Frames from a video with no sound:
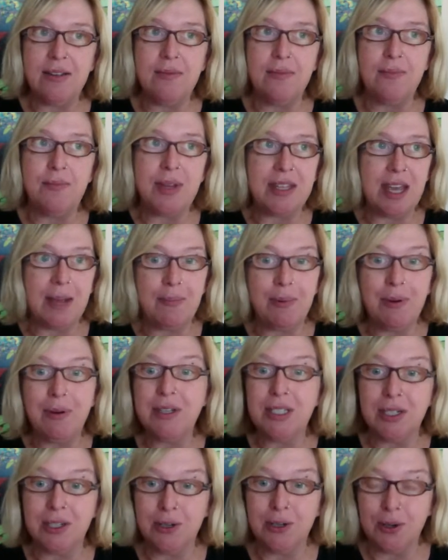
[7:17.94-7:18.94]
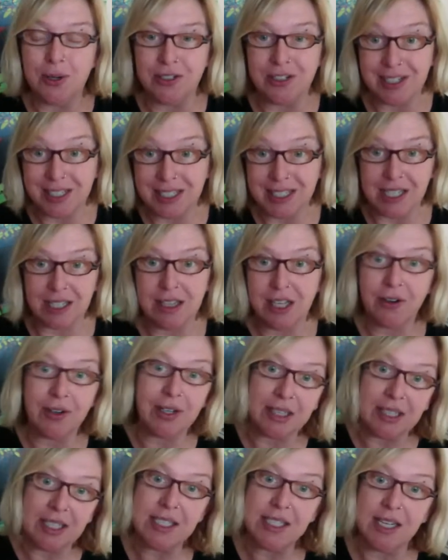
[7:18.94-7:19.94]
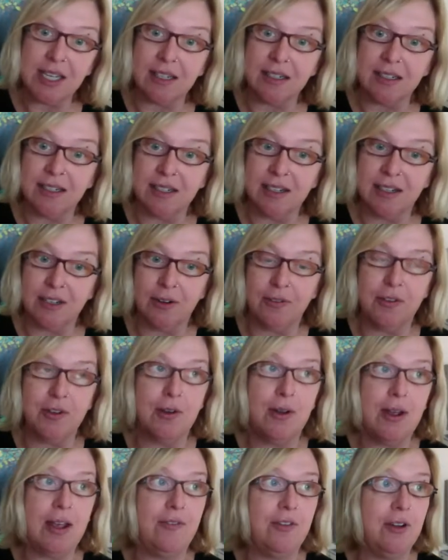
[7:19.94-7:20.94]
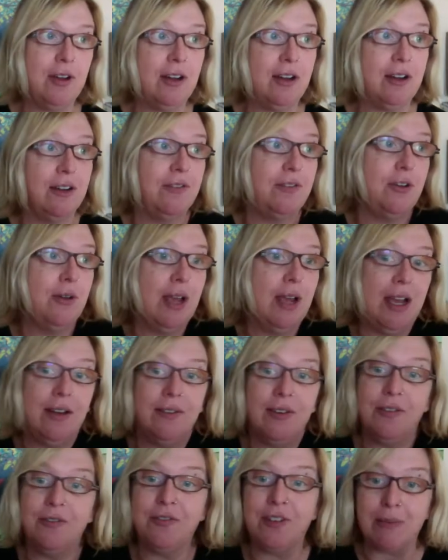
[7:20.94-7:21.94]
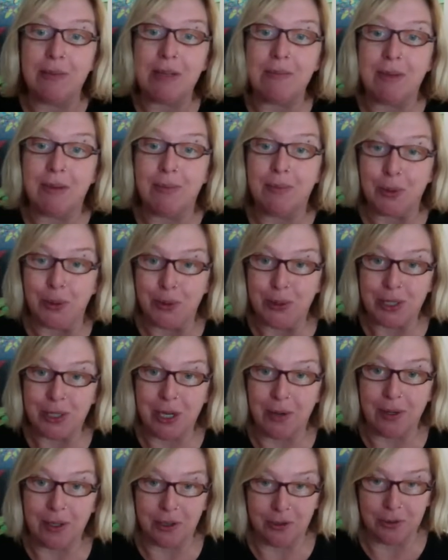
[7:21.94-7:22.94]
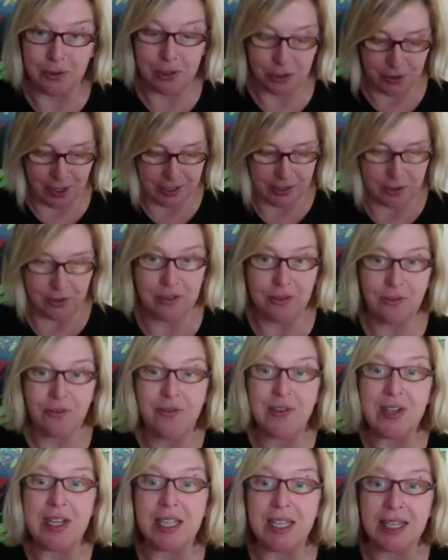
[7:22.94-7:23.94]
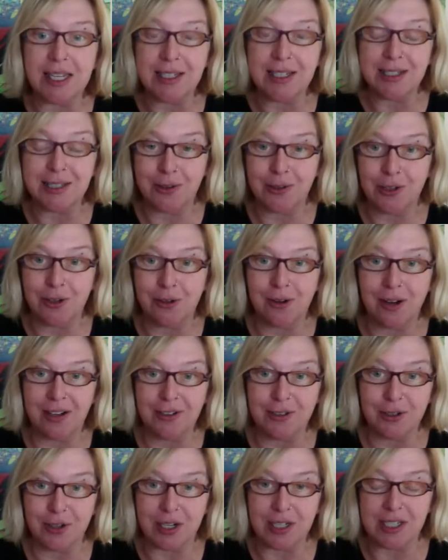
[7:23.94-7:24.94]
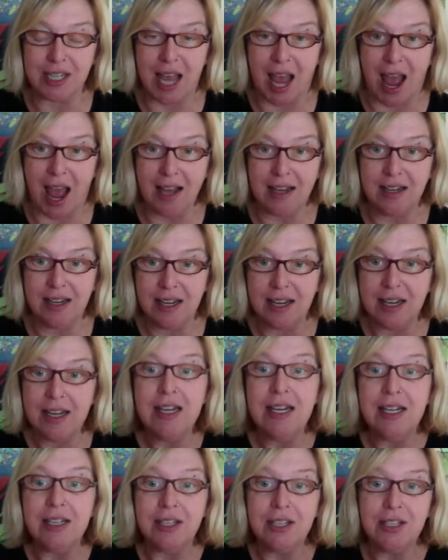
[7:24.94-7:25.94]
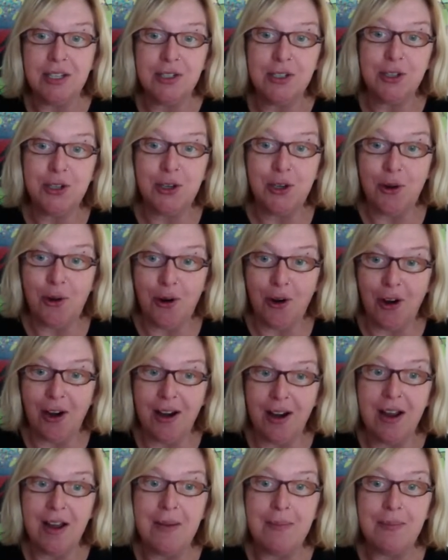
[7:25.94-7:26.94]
be that person who can just sit there and listen. If you have a family member who's going through stress, who's feeling as though they're under attack, this is your